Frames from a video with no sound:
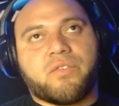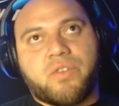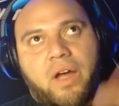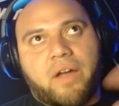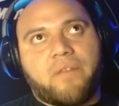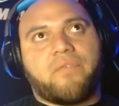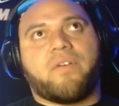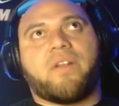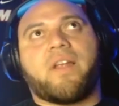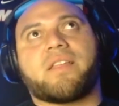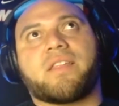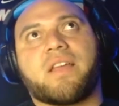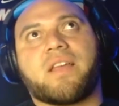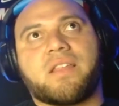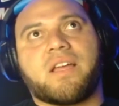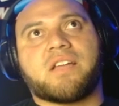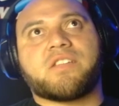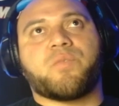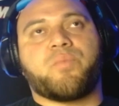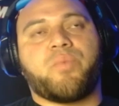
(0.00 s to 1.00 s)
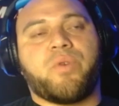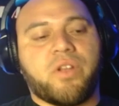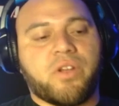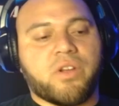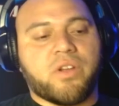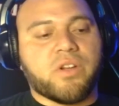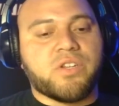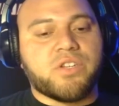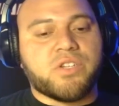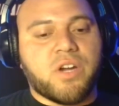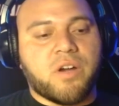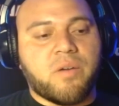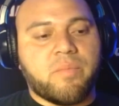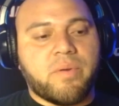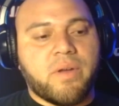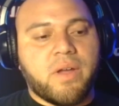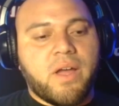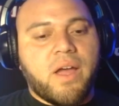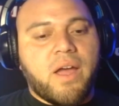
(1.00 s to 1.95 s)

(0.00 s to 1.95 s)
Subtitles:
So I feel like that's a pretty good jump.